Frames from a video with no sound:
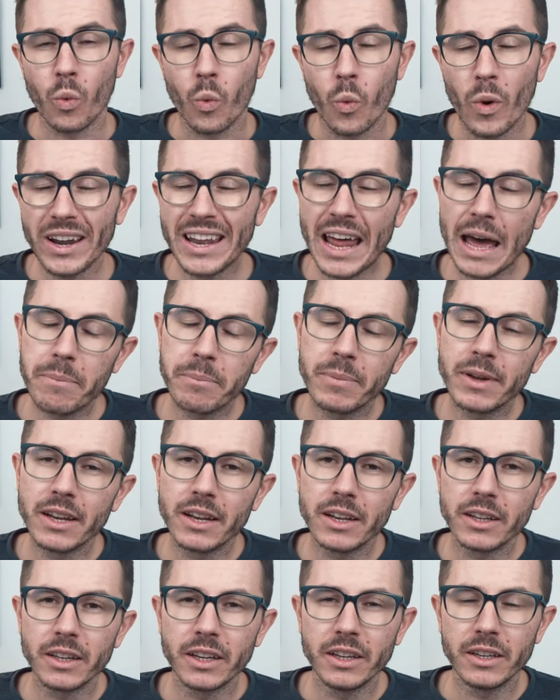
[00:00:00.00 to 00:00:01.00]
what
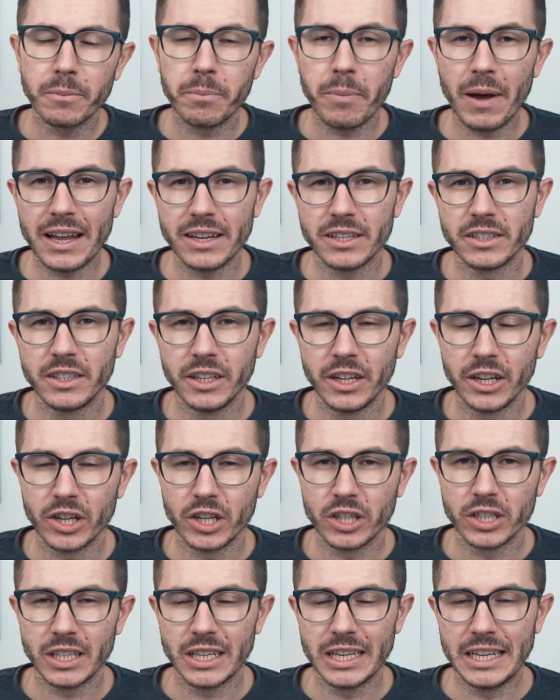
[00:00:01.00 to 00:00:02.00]
happened in the past
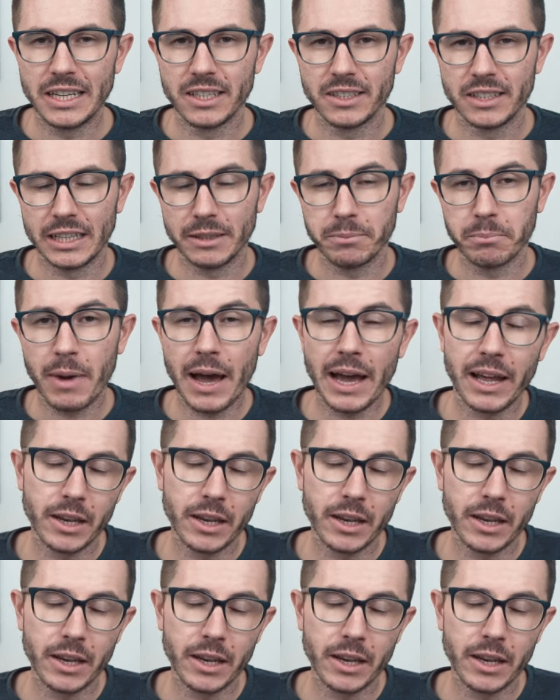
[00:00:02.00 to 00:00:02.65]
years is that